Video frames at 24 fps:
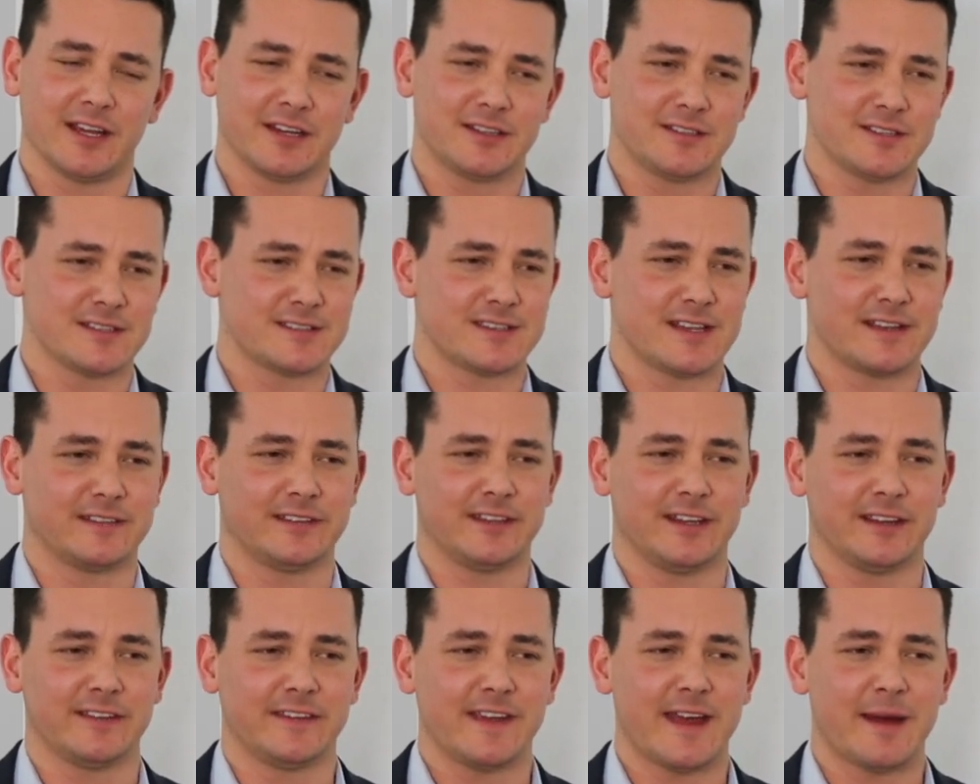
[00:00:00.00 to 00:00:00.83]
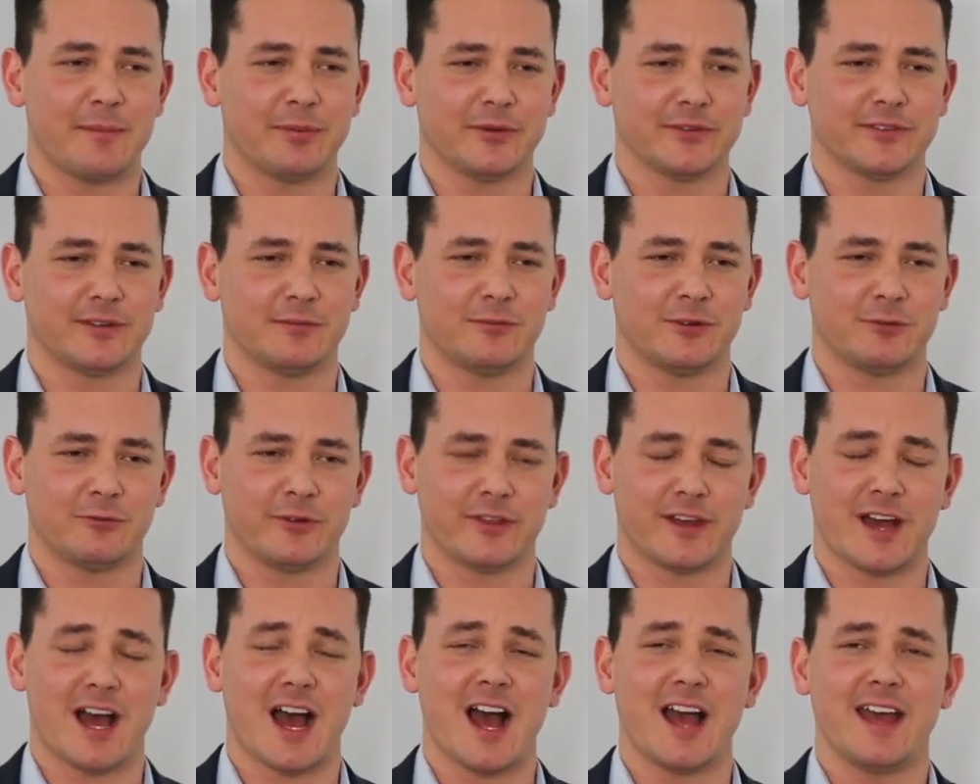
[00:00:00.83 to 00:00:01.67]
Just as an example, someone with
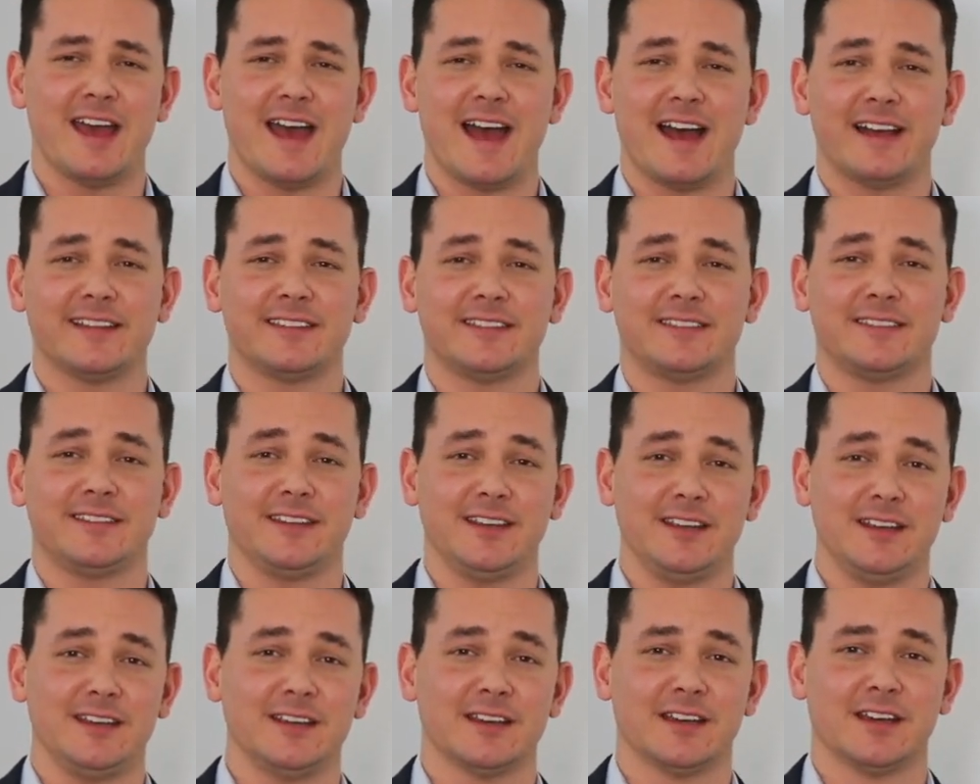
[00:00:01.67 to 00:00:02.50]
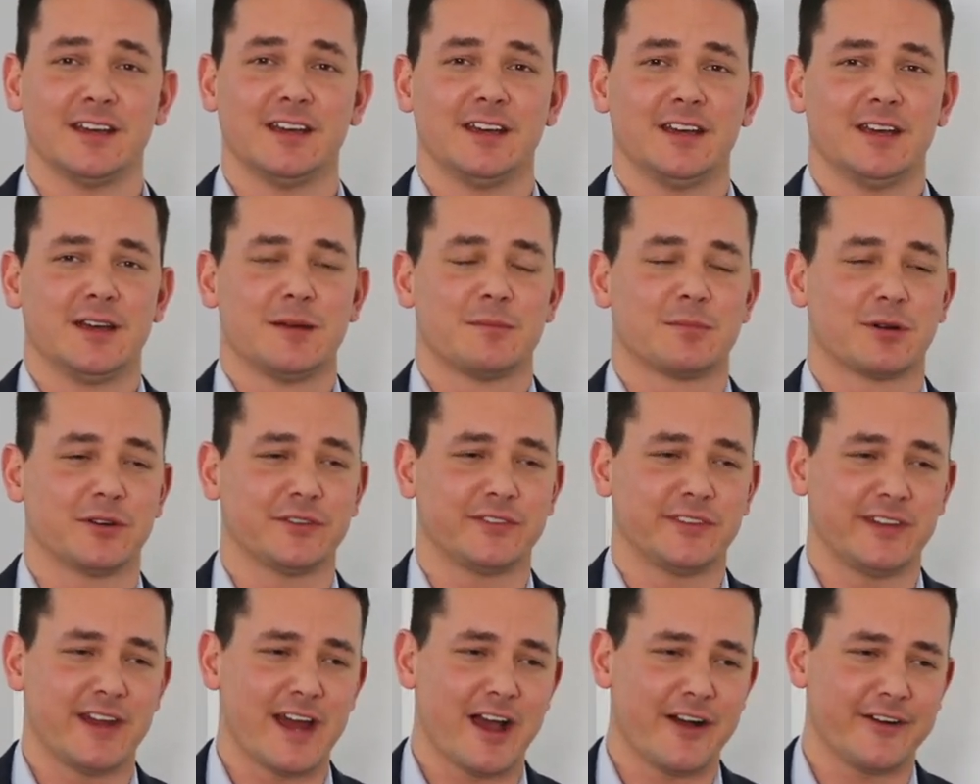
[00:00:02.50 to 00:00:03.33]
a high SC
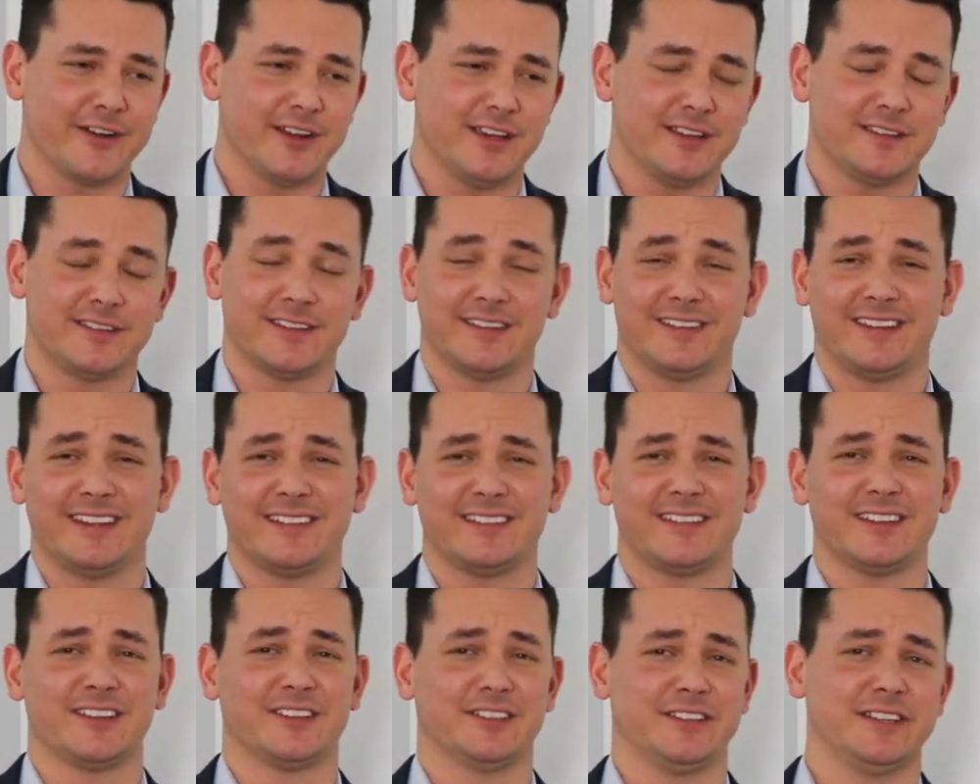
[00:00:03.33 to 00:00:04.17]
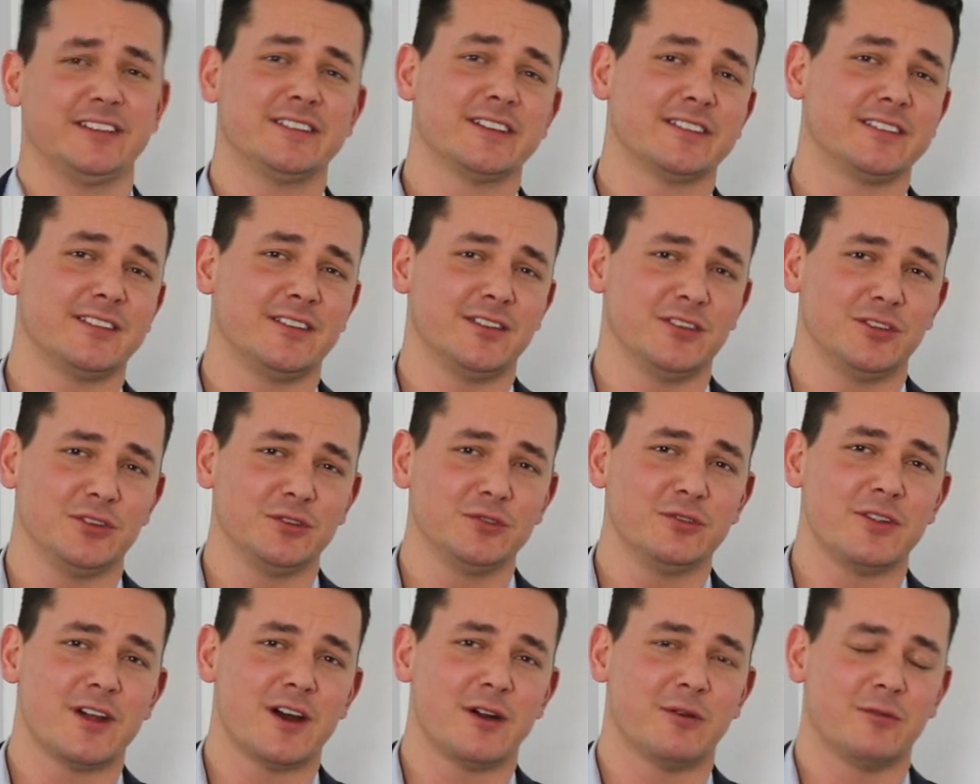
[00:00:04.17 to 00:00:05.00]
personality statistically doesn't do
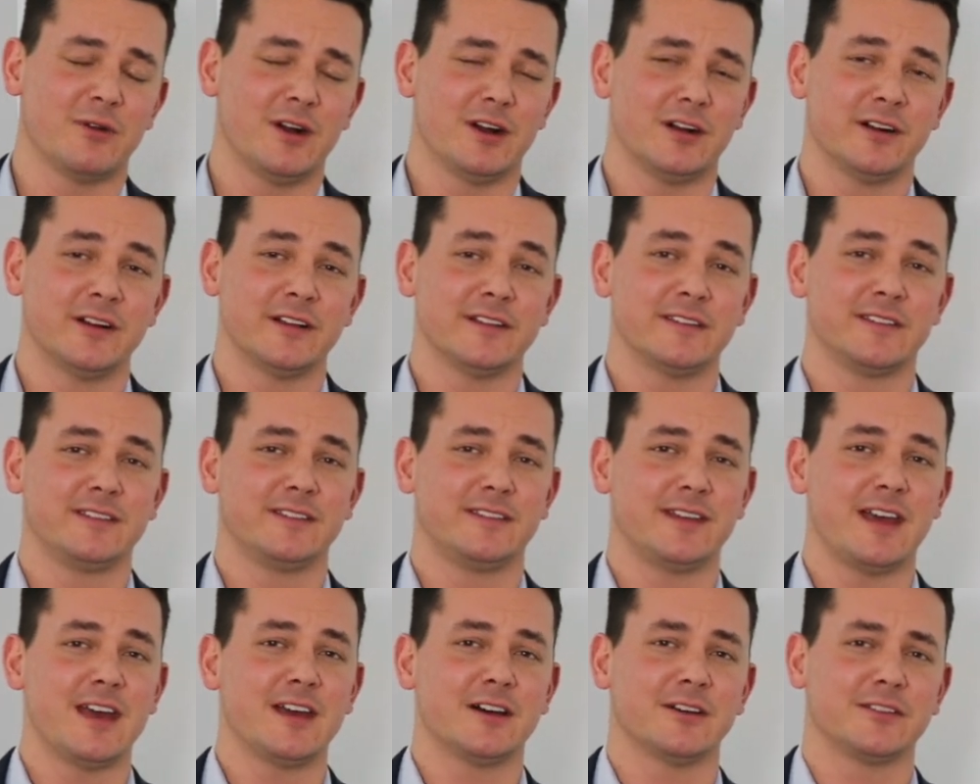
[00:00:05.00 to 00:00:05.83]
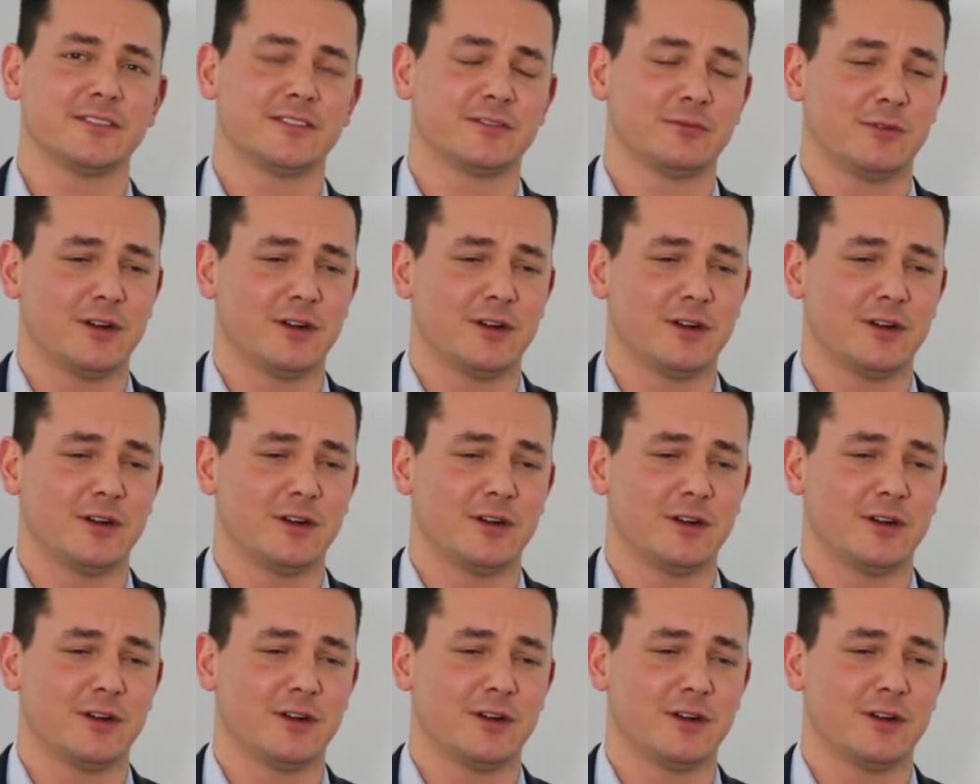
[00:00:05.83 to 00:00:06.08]
that well in sales.